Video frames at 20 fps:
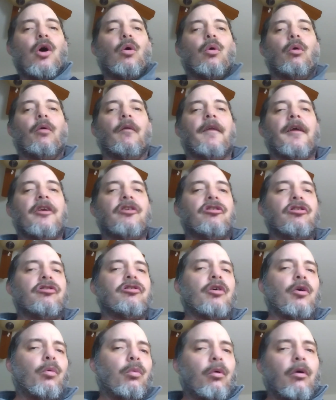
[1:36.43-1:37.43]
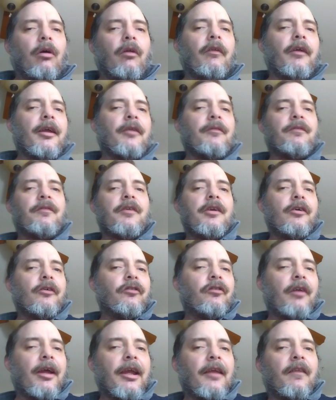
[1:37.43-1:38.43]
or they just go, well, it
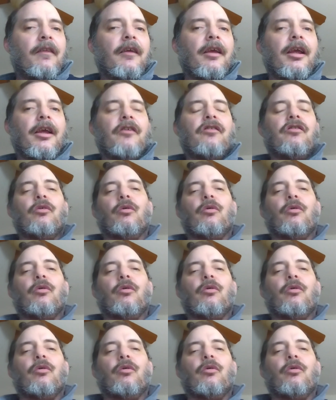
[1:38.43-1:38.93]
feels like this,